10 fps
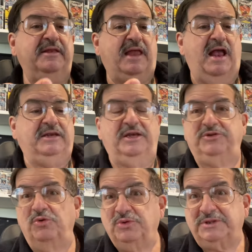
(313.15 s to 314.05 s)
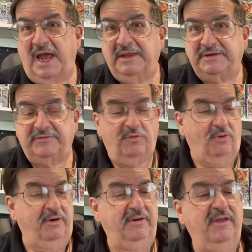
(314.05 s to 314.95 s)
92 cents
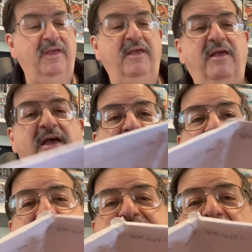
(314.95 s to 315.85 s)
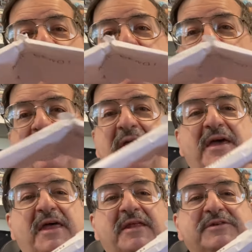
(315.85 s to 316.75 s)
for it, and they still bent it,
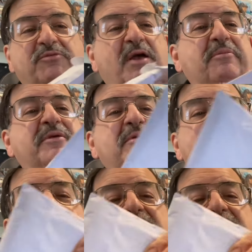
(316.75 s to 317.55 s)
and it's ripped.